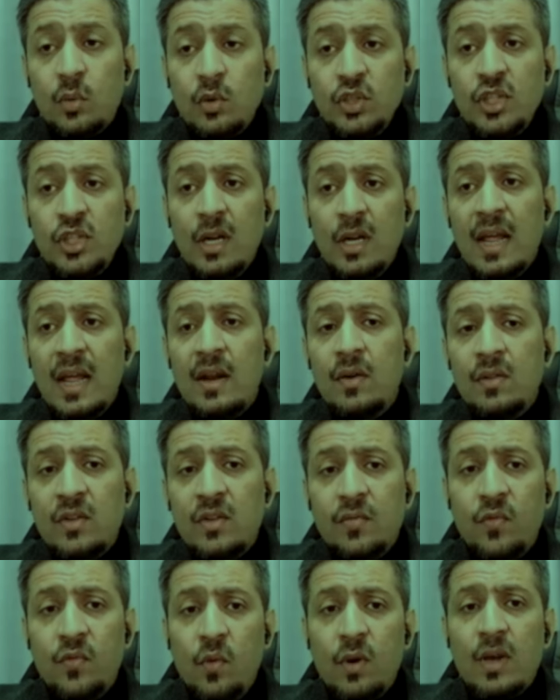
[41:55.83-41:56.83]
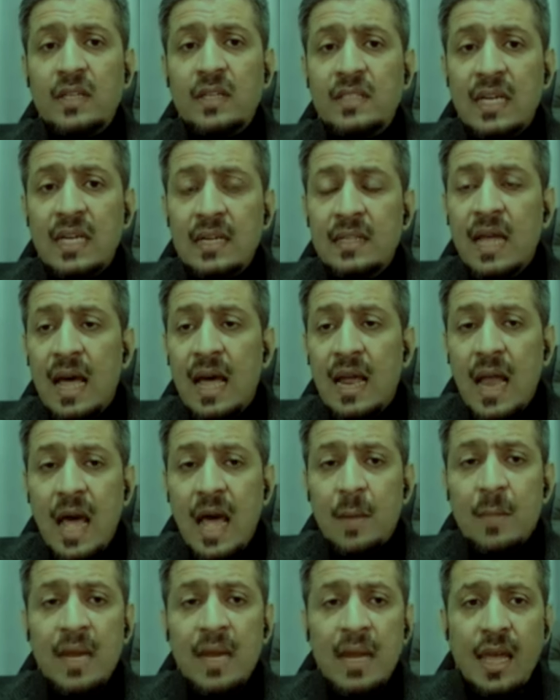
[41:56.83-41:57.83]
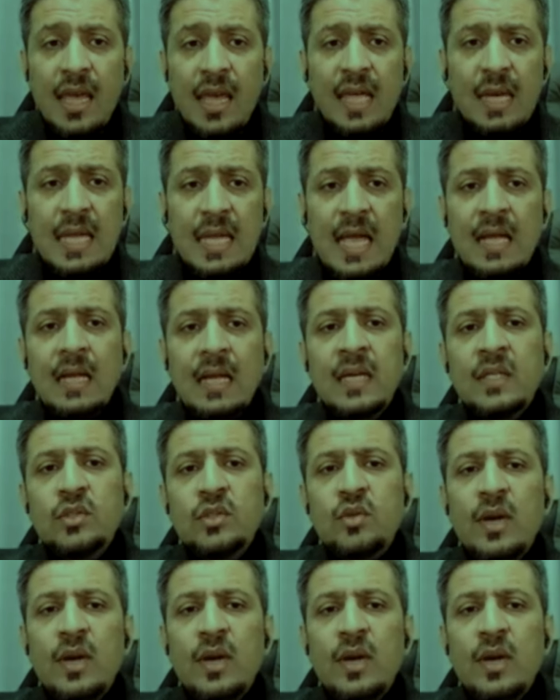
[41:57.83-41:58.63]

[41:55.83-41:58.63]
crucial and the focus and the alarming area.